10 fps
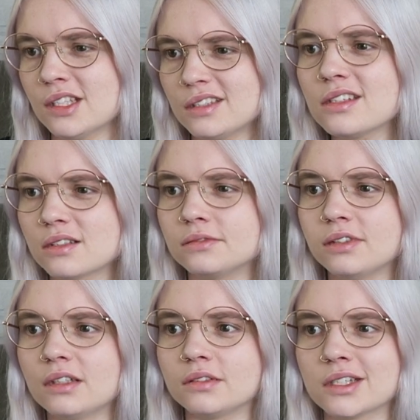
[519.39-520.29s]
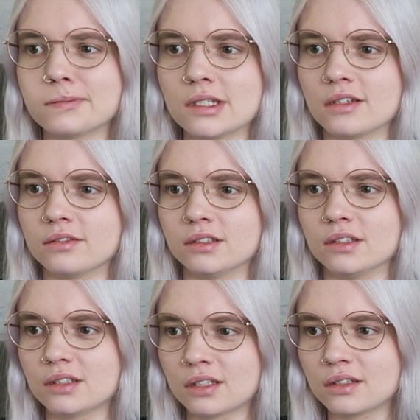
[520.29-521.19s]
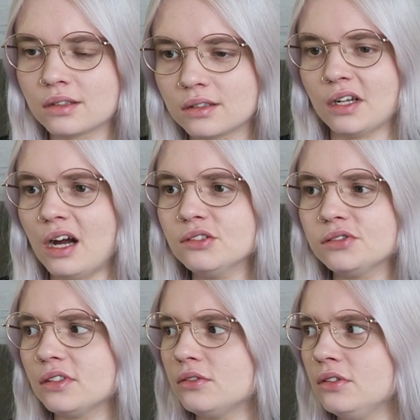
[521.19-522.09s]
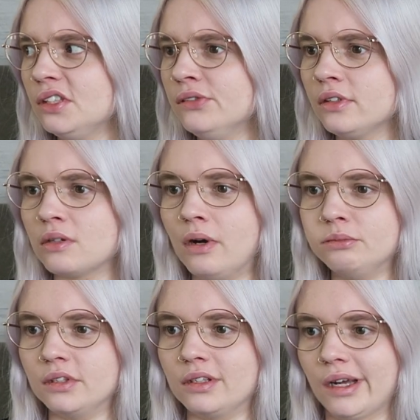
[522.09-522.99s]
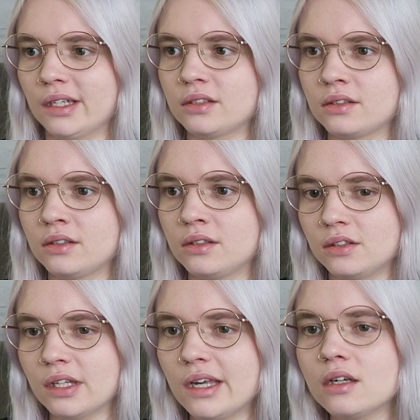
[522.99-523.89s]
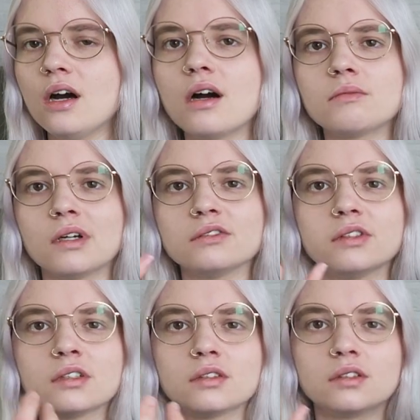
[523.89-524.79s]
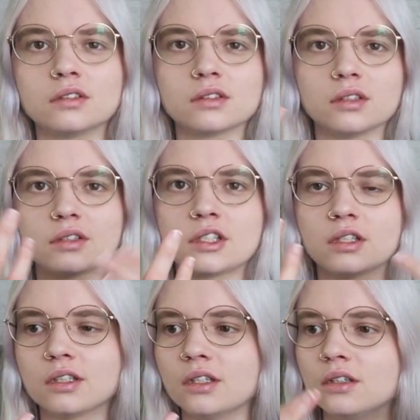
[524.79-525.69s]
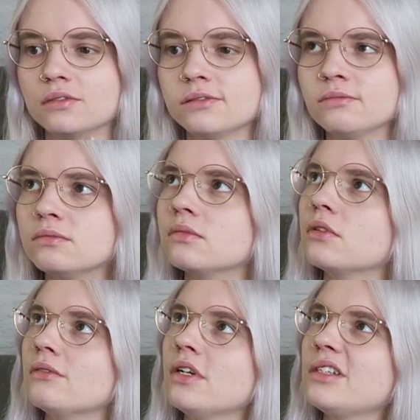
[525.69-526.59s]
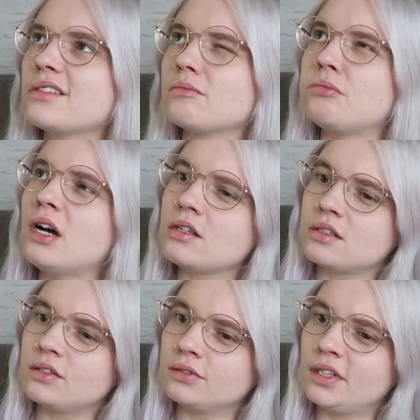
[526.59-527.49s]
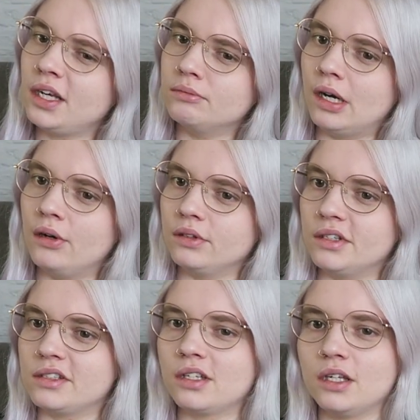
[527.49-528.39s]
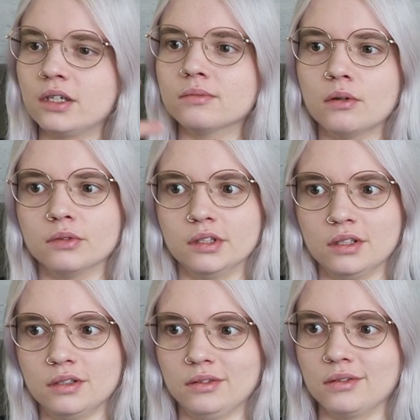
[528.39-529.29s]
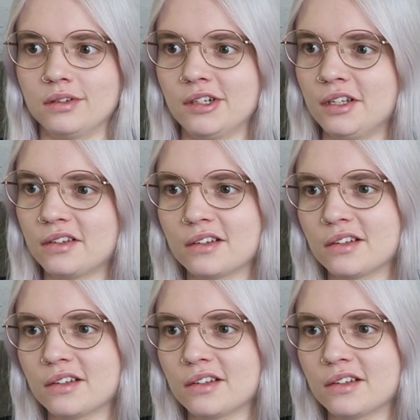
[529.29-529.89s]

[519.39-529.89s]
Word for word: This is very specific. And how the fuck do you even come up with that? You're like, oh, my finger got shot off. What is the positive thing about this? And then you come up with this story.